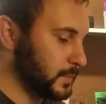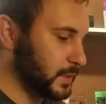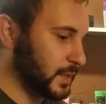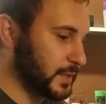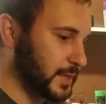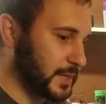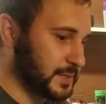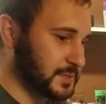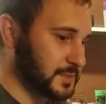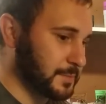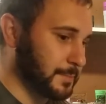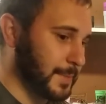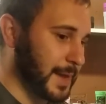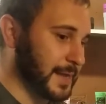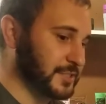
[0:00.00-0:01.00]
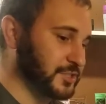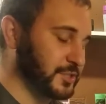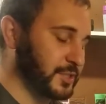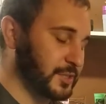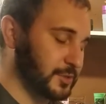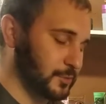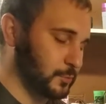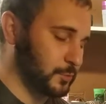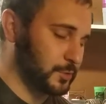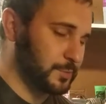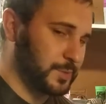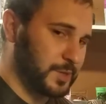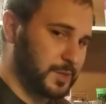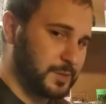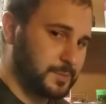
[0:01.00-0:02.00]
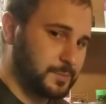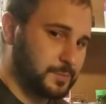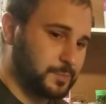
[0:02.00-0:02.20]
I can't imagine that there would be